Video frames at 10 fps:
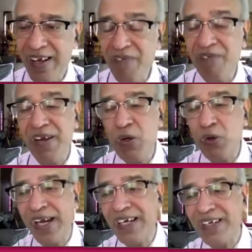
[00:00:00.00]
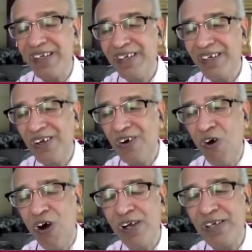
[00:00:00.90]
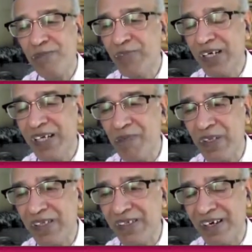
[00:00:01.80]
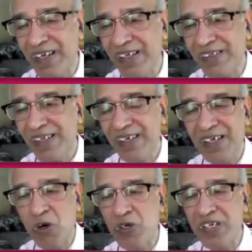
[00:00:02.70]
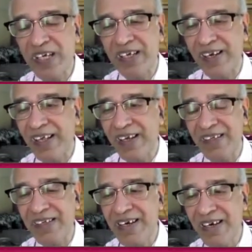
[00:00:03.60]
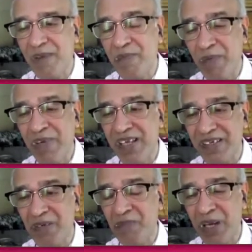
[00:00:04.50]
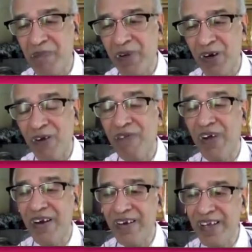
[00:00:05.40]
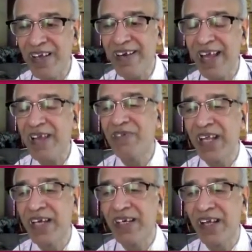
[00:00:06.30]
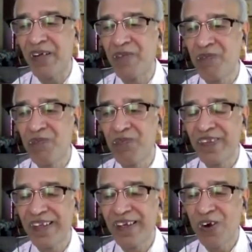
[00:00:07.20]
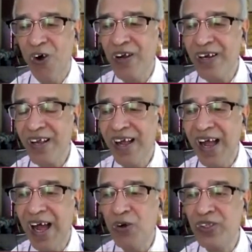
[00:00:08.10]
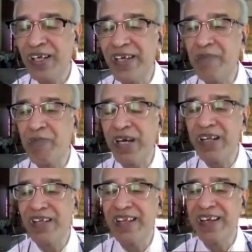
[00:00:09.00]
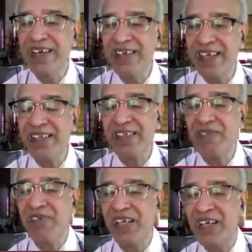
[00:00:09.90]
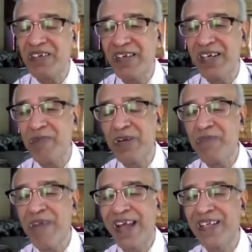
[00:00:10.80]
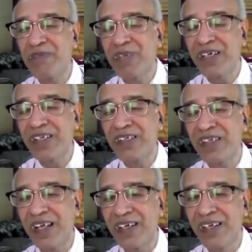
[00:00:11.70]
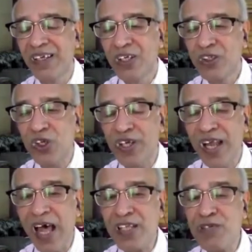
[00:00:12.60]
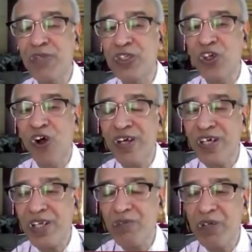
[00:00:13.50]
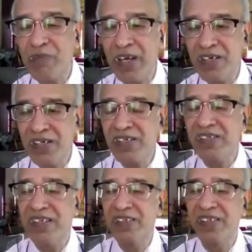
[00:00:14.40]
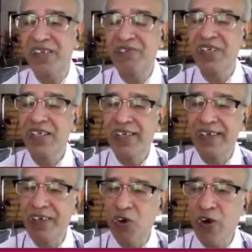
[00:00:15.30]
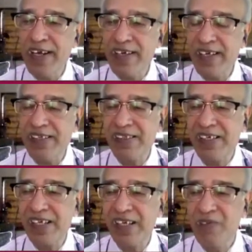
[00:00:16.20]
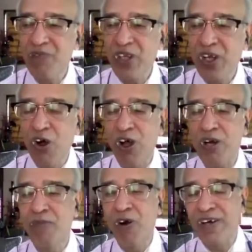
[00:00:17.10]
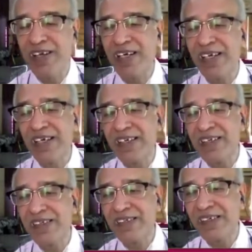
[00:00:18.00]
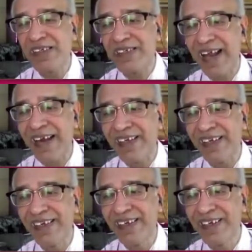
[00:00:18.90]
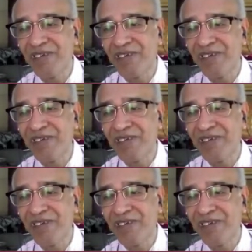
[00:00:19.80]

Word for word: If we look at all multiple studies, Kausik Ray recently published a paper of a real life data on how the lipid intensification, lipid management is done. So large majority of the patients receive low intensity or moderate intensity statin.